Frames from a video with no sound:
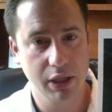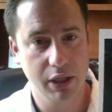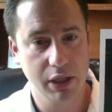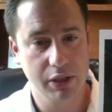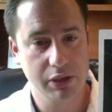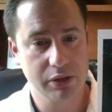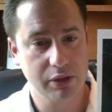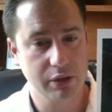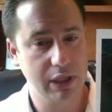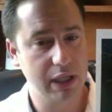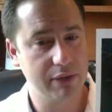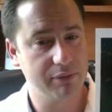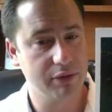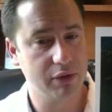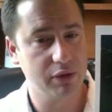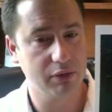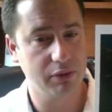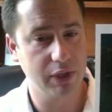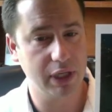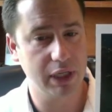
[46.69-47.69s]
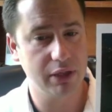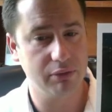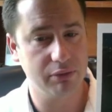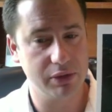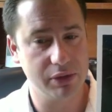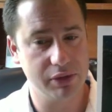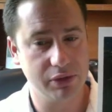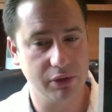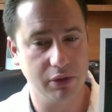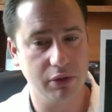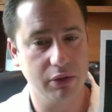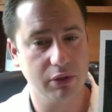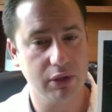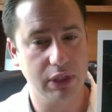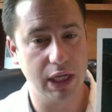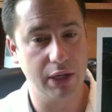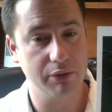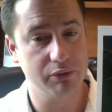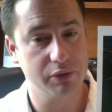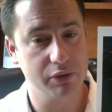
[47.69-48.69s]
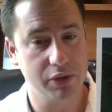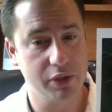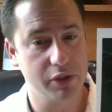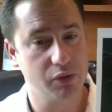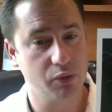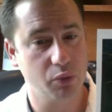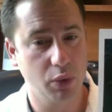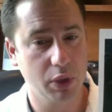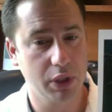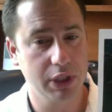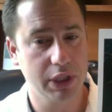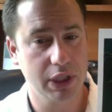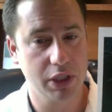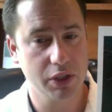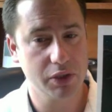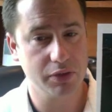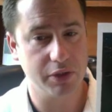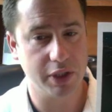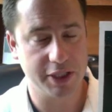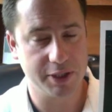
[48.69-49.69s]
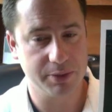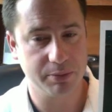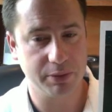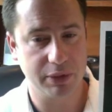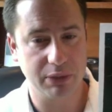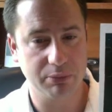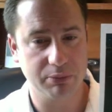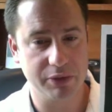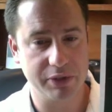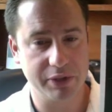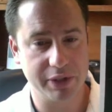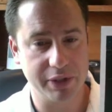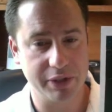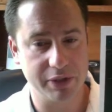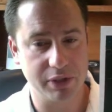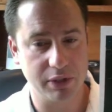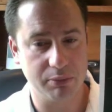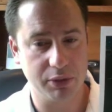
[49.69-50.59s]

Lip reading: she'll have a great result after just one hair transplant procedure.